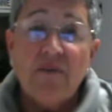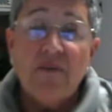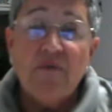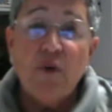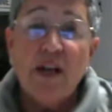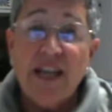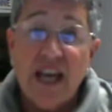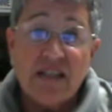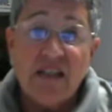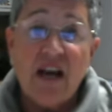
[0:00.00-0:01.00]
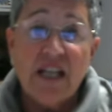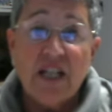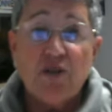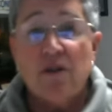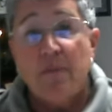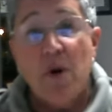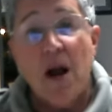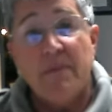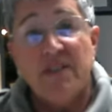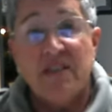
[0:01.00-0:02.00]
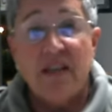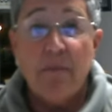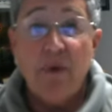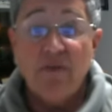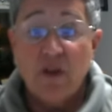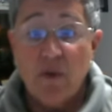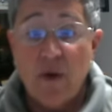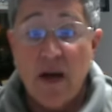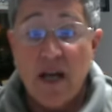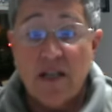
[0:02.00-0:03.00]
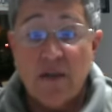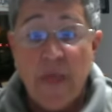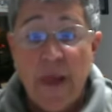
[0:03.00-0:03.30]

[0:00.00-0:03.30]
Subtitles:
for a guest cottage or an apartment, say, above a garage.